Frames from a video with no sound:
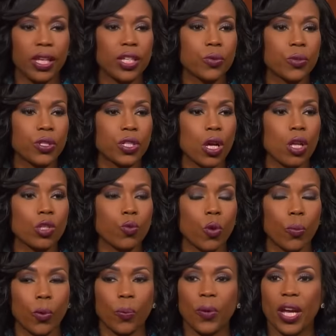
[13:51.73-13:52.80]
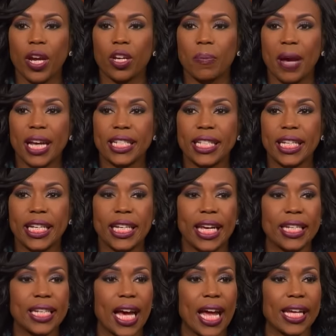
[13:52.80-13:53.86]
These results were prepared by
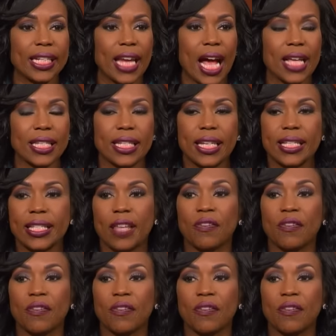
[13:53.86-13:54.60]
DNA Diagnostics,